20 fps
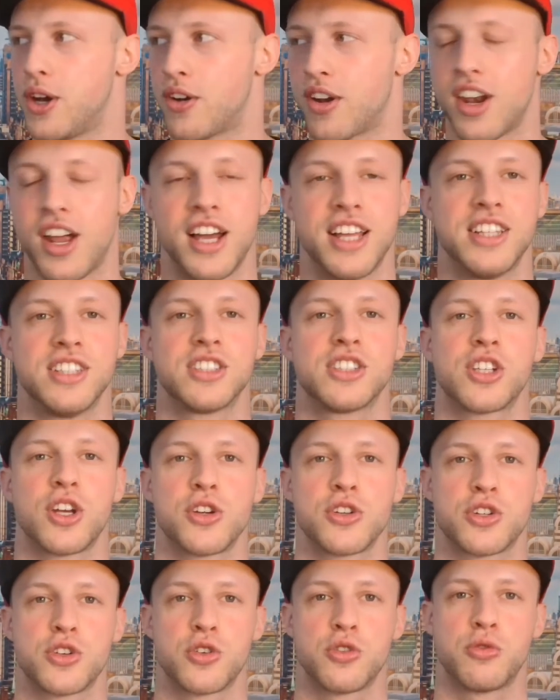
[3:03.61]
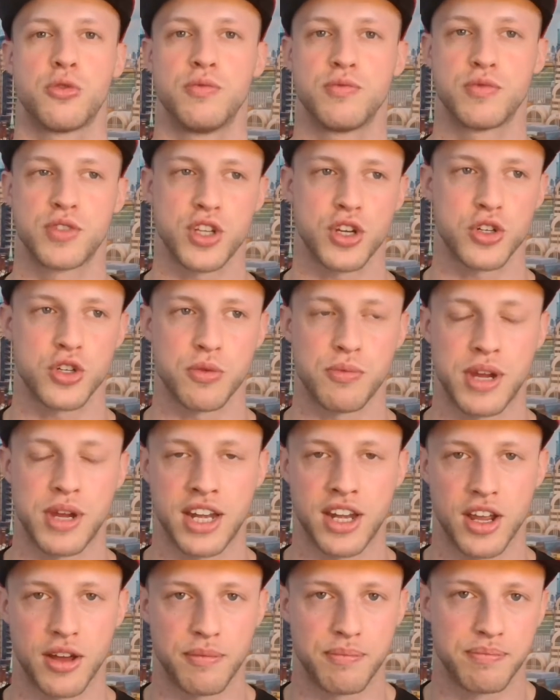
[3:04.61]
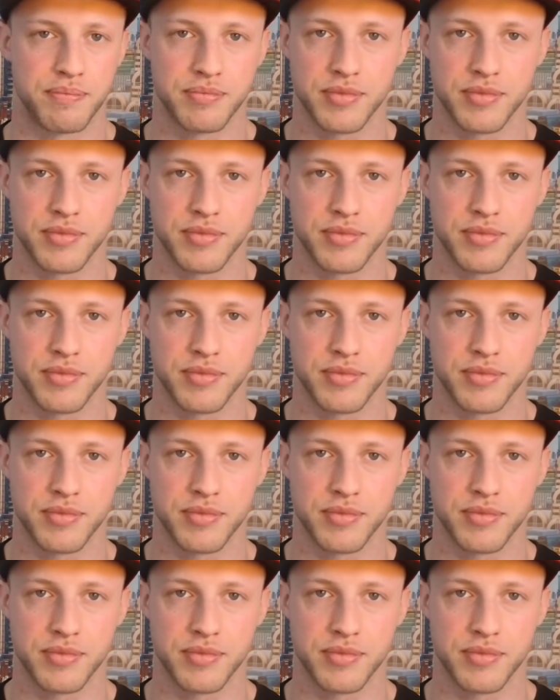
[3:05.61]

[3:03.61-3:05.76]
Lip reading: online social media